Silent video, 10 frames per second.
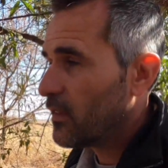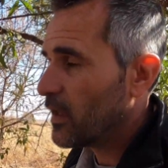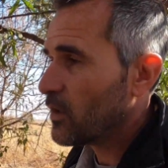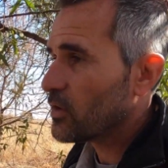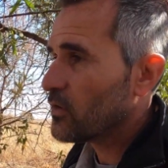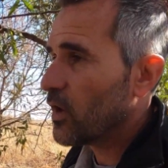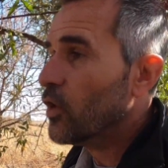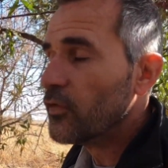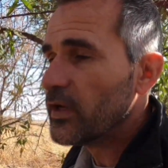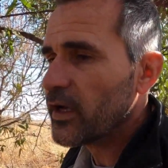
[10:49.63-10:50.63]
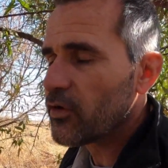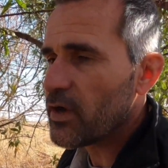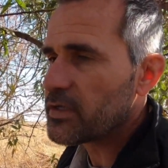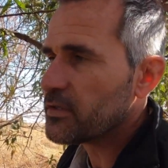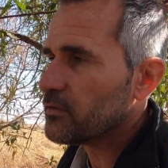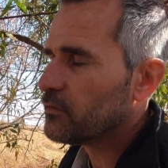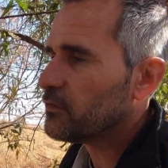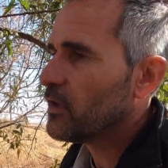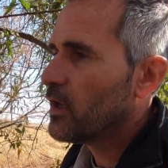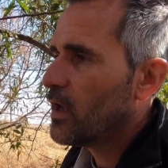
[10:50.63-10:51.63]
They're not overly aggressive,